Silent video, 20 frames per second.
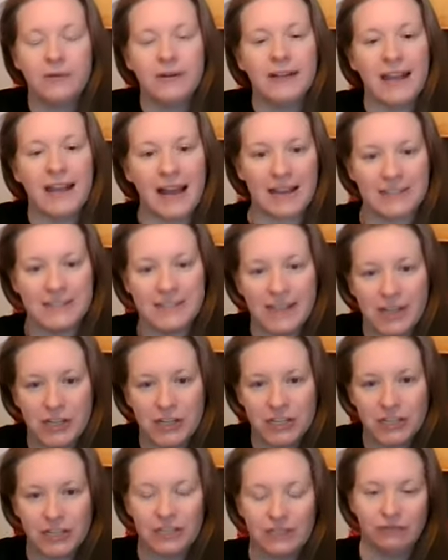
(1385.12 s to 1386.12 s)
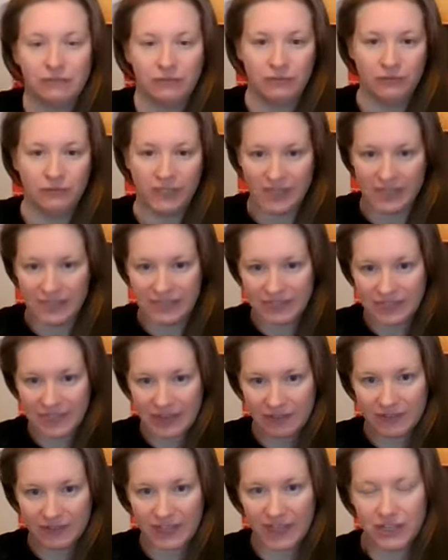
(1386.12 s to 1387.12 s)
relaxation, releasing
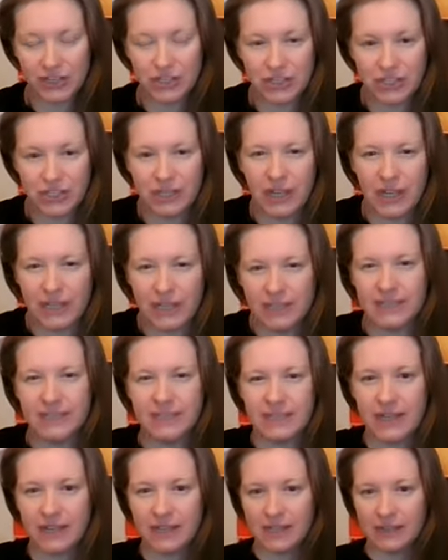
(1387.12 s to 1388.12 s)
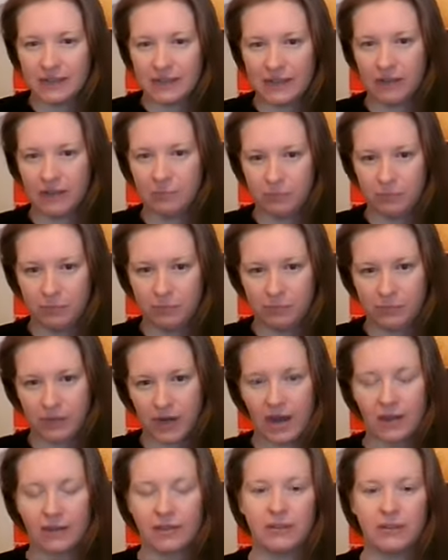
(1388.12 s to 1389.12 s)
of tension, and sending that
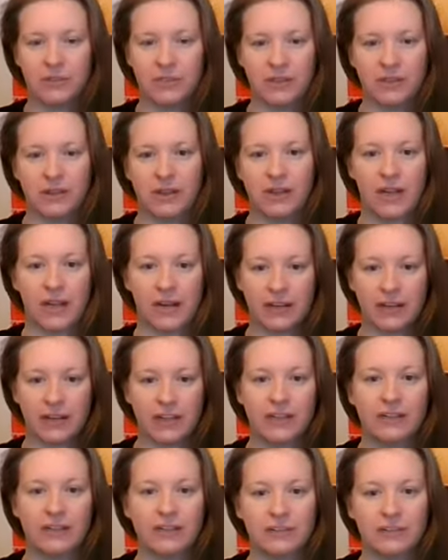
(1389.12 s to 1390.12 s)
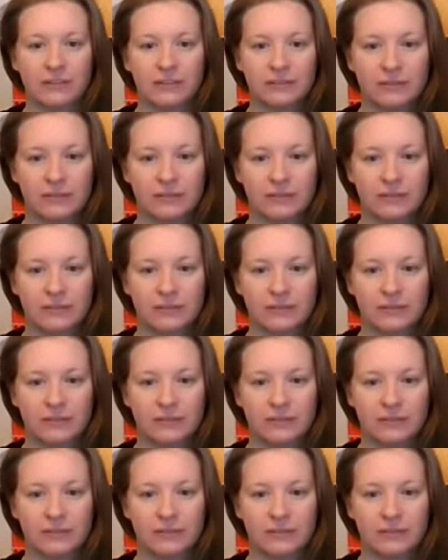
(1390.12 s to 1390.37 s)
breath to that area.